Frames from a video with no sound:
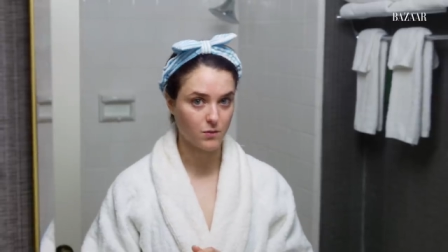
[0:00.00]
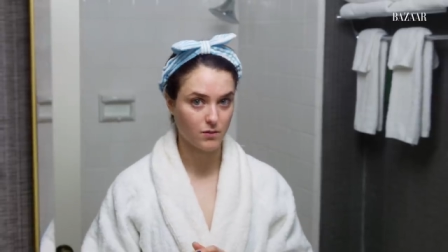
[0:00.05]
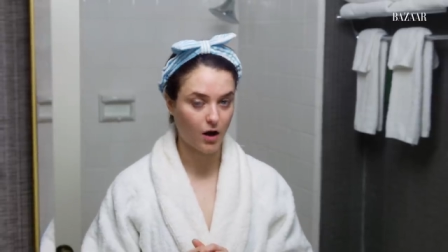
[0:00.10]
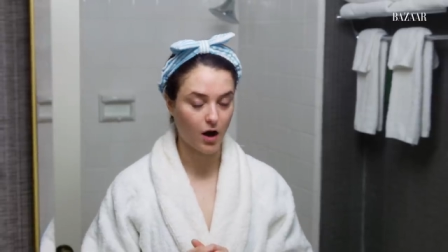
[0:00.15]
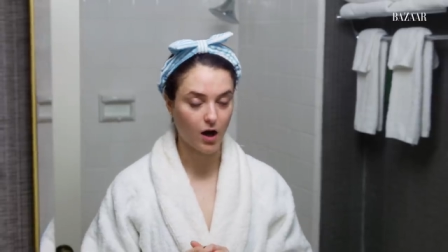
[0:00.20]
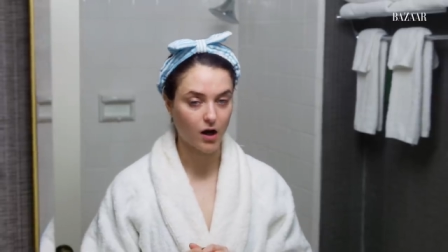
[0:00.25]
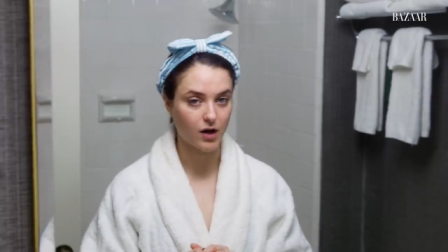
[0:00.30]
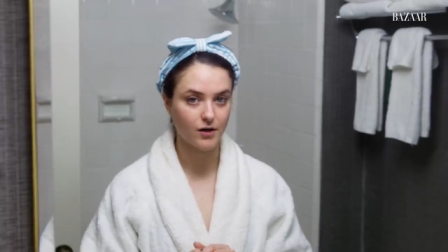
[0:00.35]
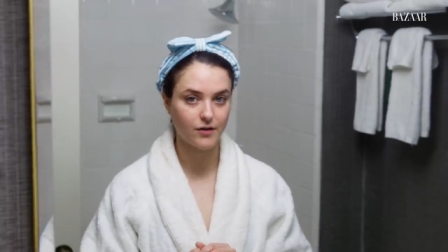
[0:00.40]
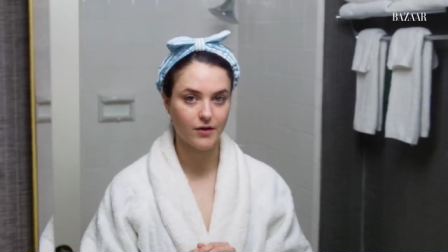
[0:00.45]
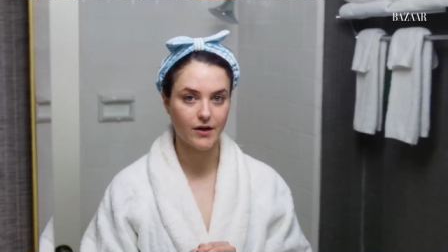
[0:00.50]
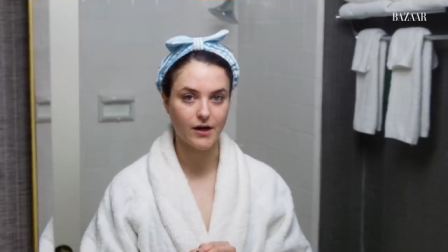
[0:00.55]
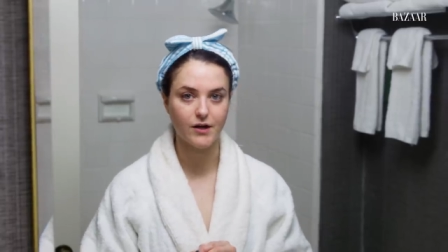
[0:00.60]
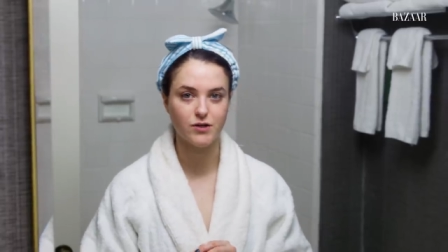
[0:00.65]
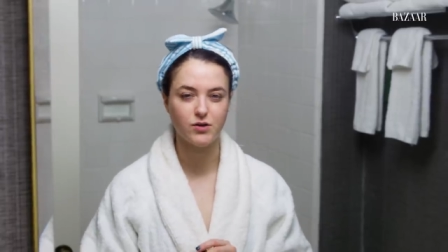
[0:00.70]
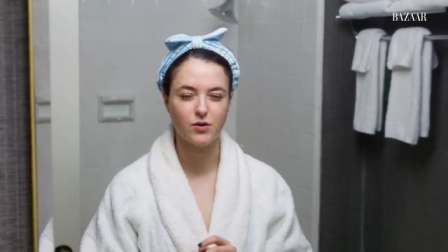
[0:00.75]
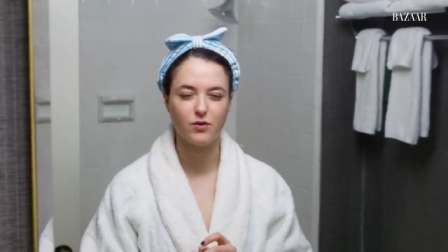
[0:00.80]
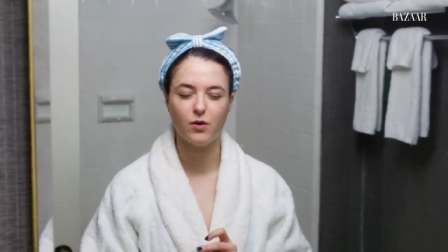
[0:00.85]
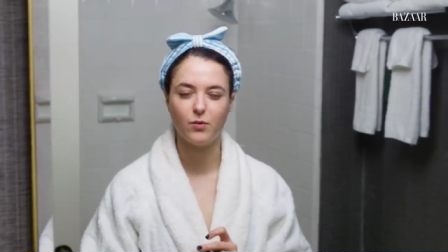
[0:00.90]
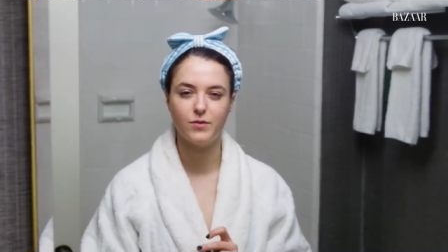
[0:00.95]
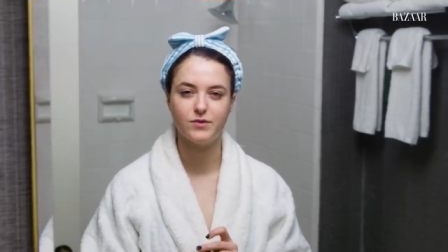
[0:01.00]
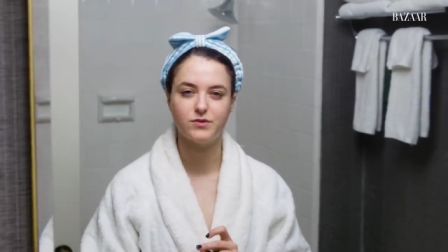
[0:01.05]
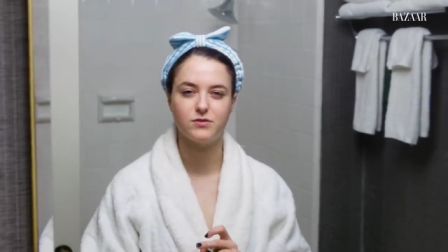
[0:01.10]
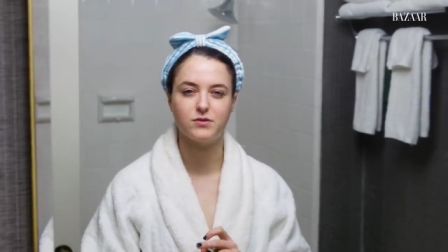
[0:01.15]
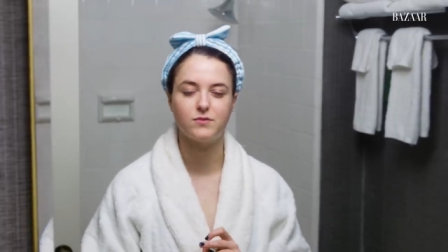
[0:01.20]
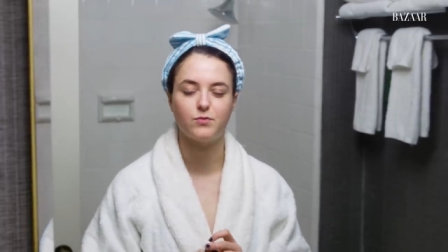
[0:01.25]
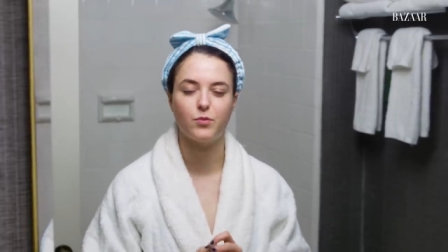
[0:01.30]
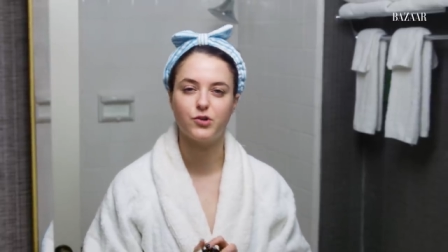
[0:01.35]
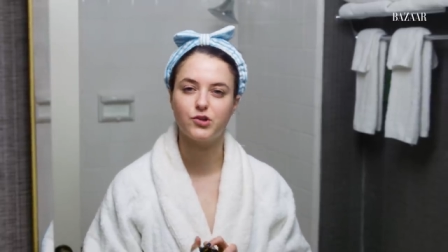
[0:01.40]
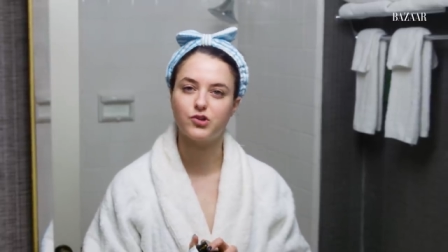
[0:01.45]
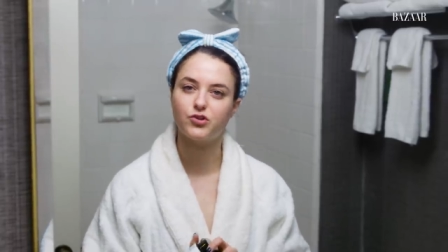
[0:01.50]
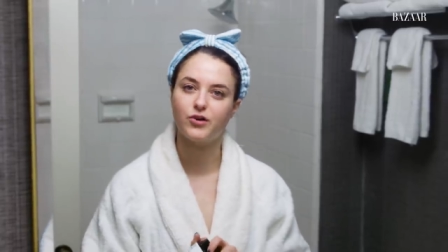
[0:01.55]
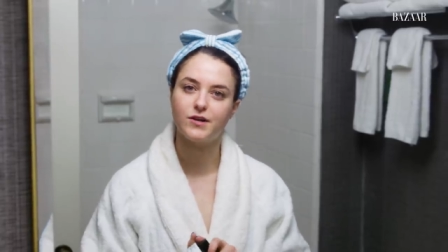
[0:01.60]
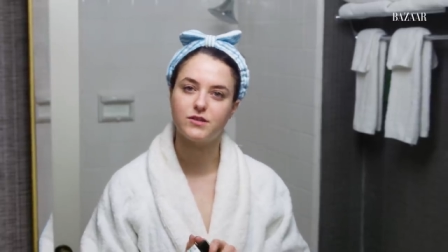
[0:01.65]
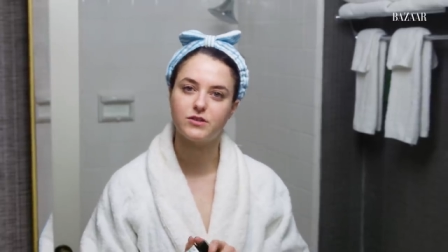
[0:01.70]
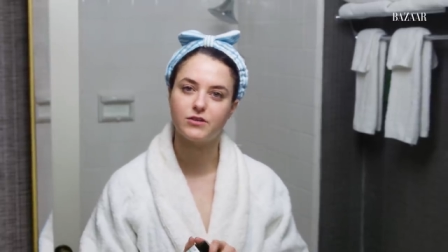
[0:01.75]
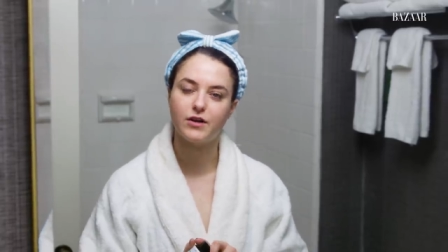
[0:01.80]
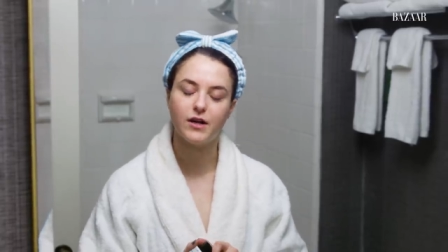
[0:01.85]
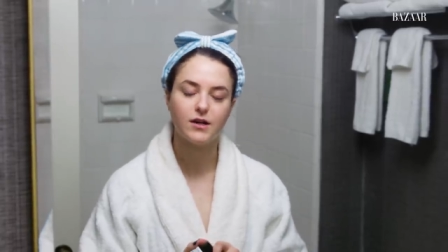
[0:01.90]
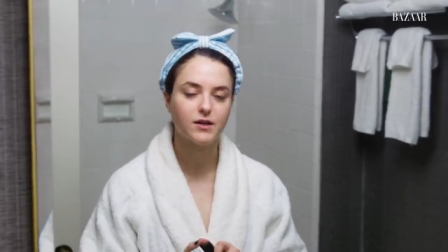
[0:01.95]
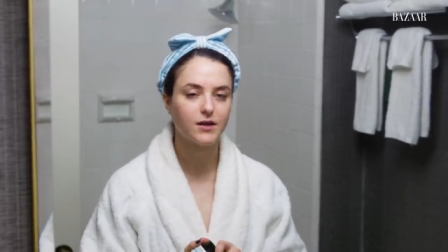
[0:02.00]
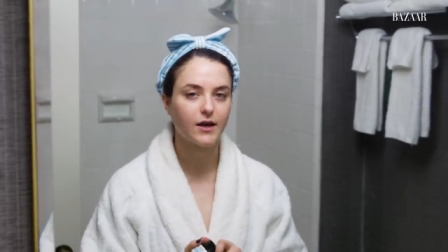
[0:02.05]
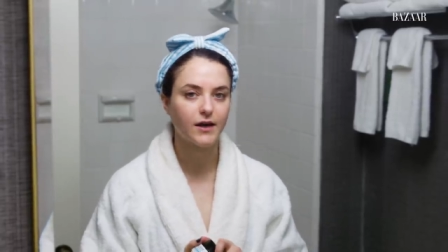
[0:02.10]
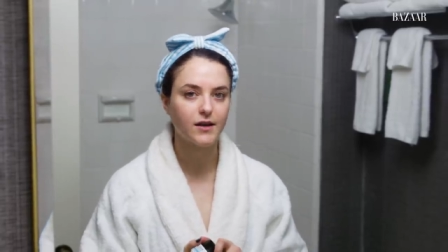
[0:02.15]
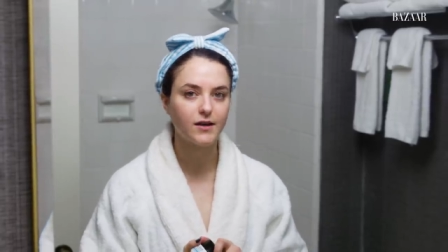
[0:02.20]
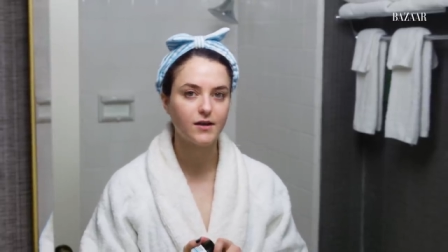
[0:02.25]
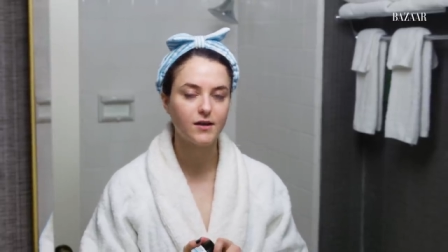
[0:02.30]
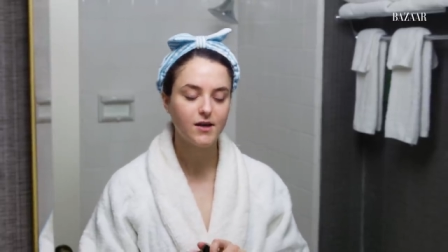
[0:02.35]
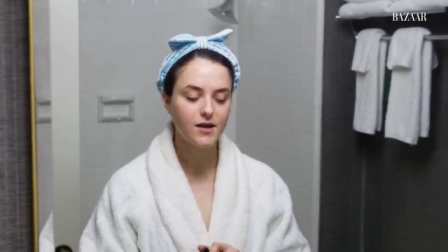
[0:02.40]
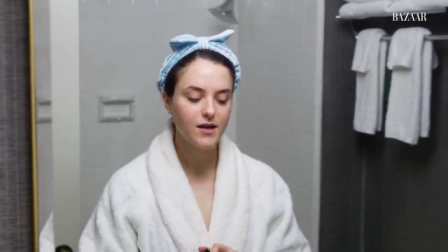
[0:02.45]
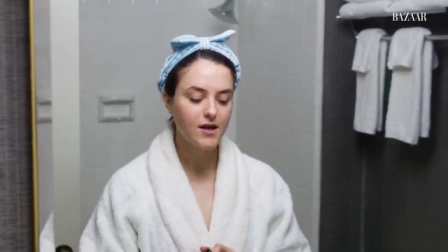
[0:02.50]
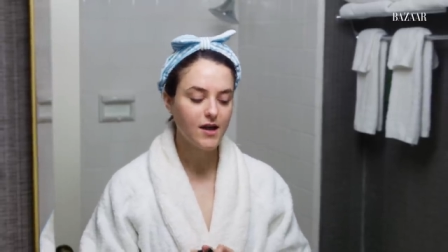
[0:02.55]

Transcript: odd that I don't always use moisturizer at night.